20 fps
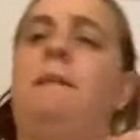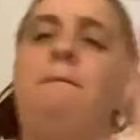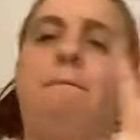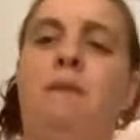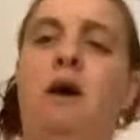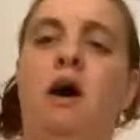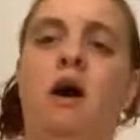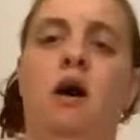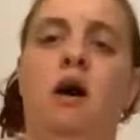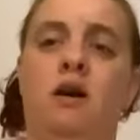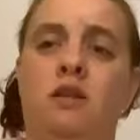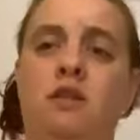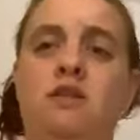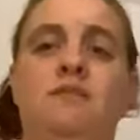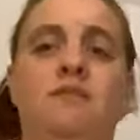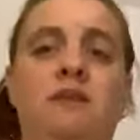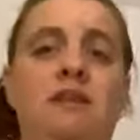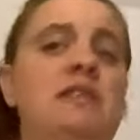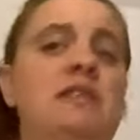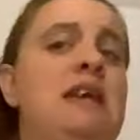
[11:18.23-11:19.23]
parts
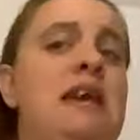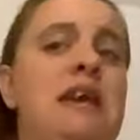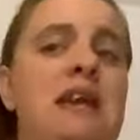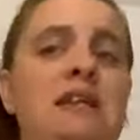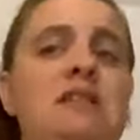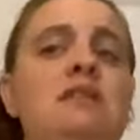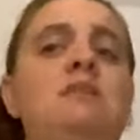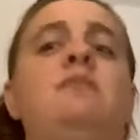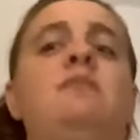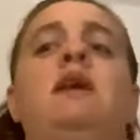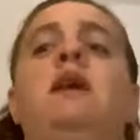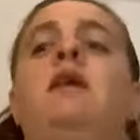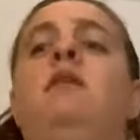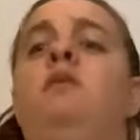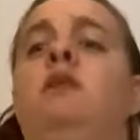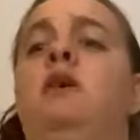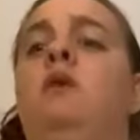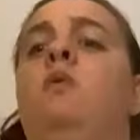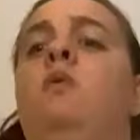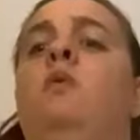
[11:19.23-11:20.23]
of this kingdom and how
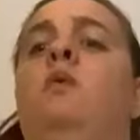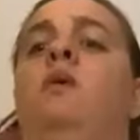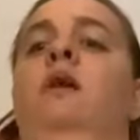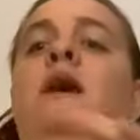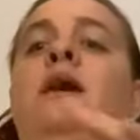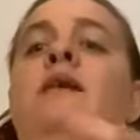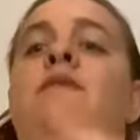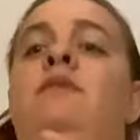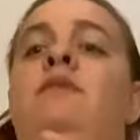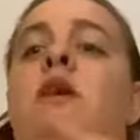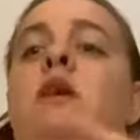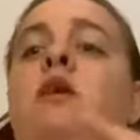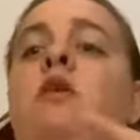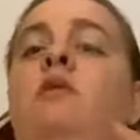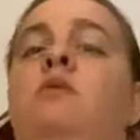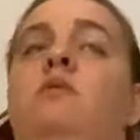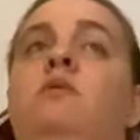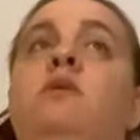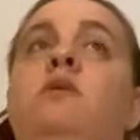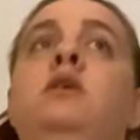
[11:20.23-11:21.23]
they all have their
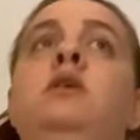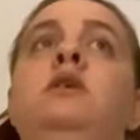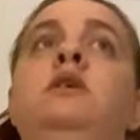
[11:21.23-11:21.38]
own